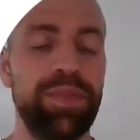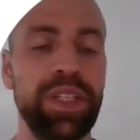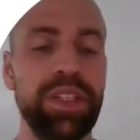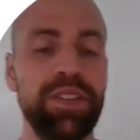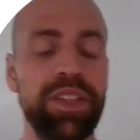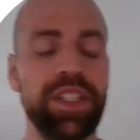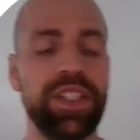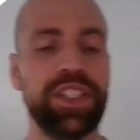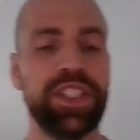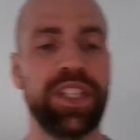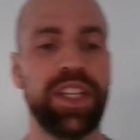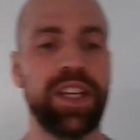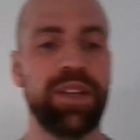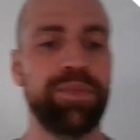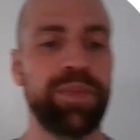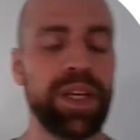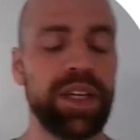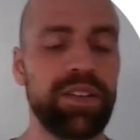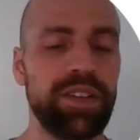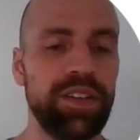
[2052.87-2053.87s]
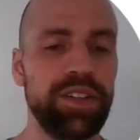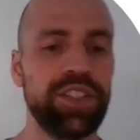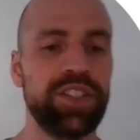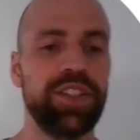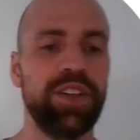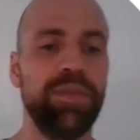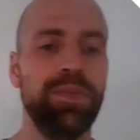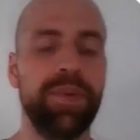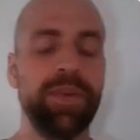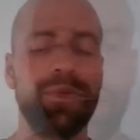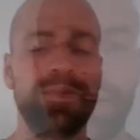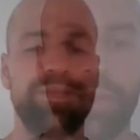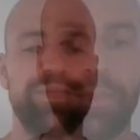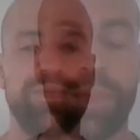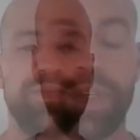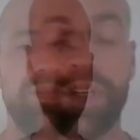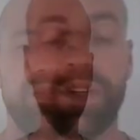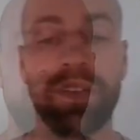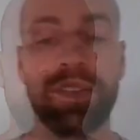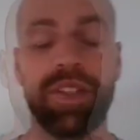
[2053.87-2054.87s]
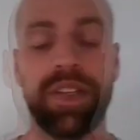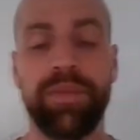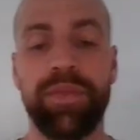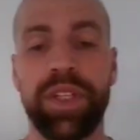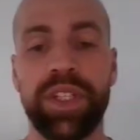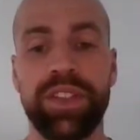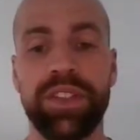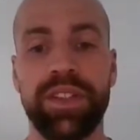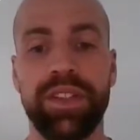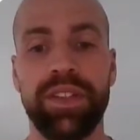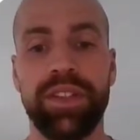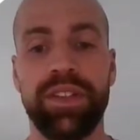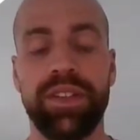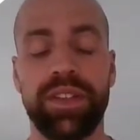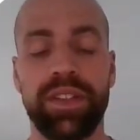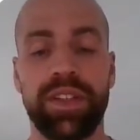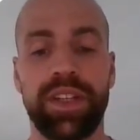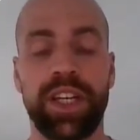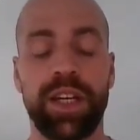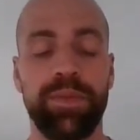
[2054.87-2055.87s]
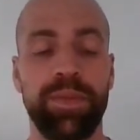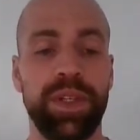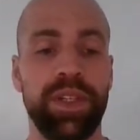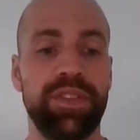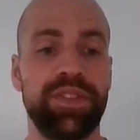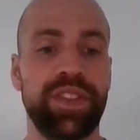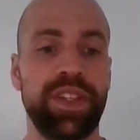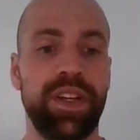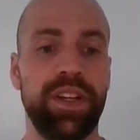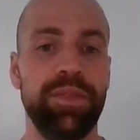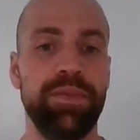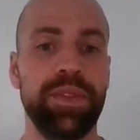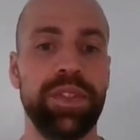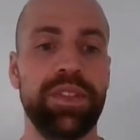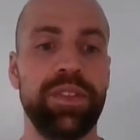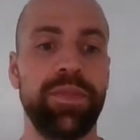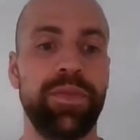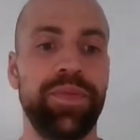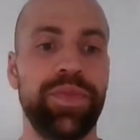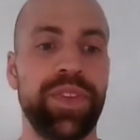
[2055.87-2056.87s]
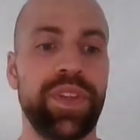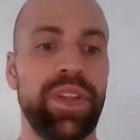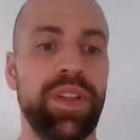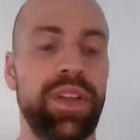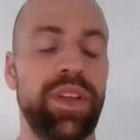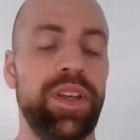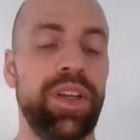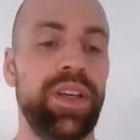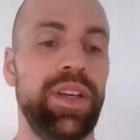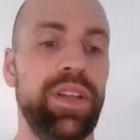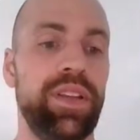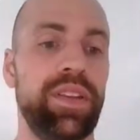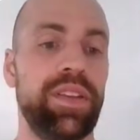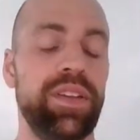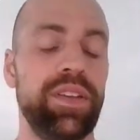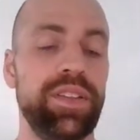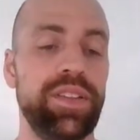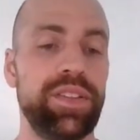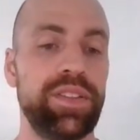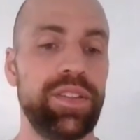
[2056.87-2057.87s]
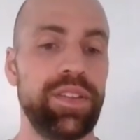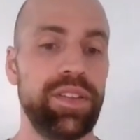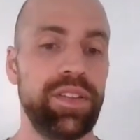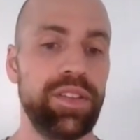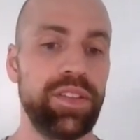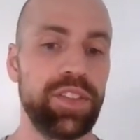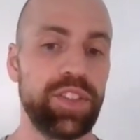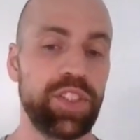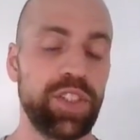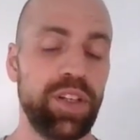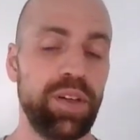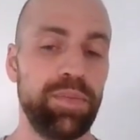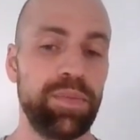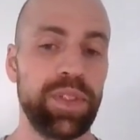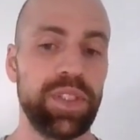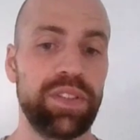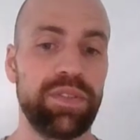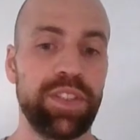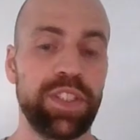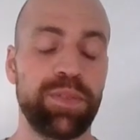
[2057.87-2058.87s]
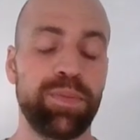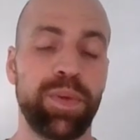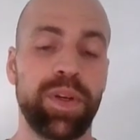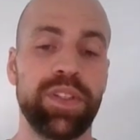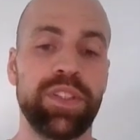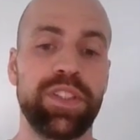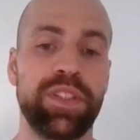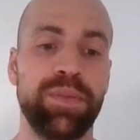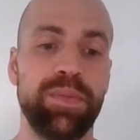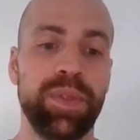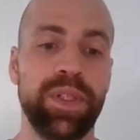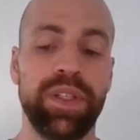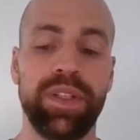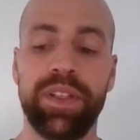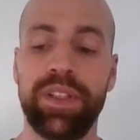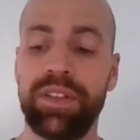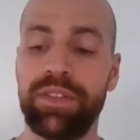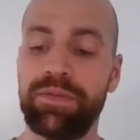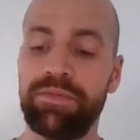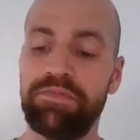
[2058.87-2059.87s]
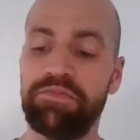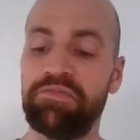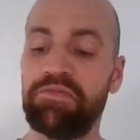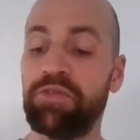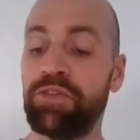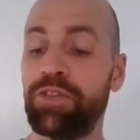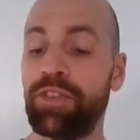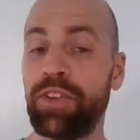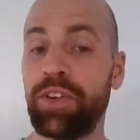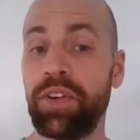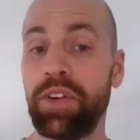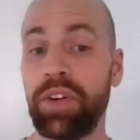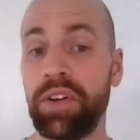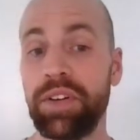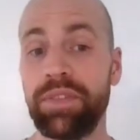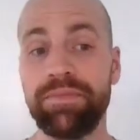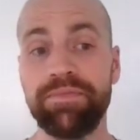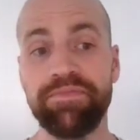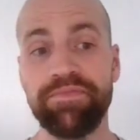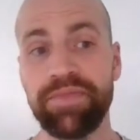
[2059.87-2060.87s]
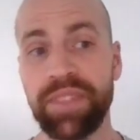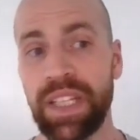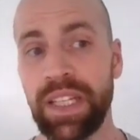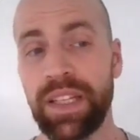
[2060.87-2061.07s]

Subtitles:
period check background job, because I mentioned it a couple of times. And this job is responsible for